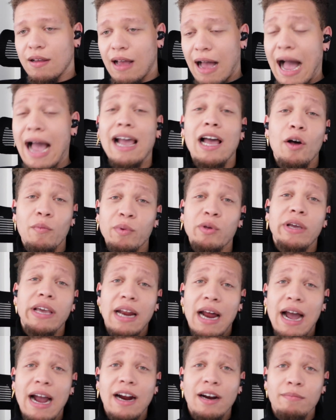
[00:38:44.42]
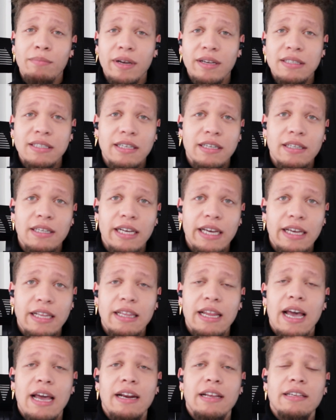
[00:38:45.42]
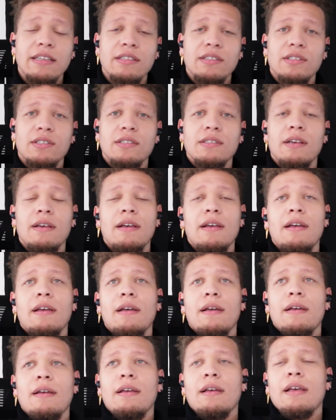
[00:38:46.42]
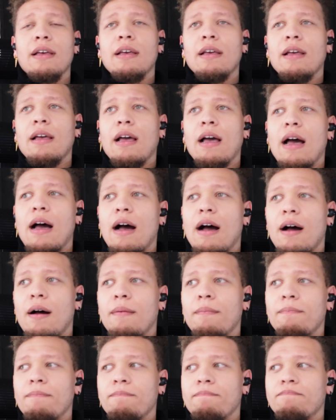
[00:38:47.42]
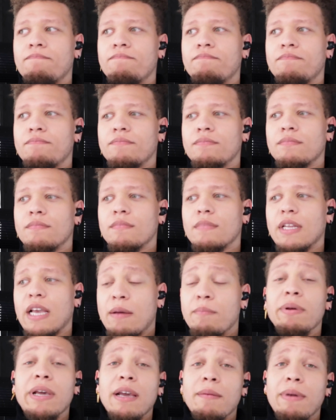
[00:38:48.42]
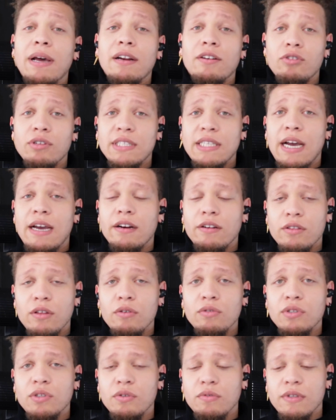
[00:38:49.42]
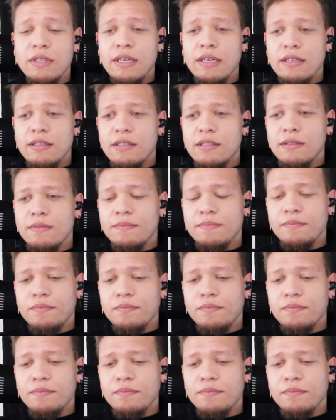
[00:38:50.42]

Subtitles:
I help you get hired, basically. And that is and be a better designer. Those two things.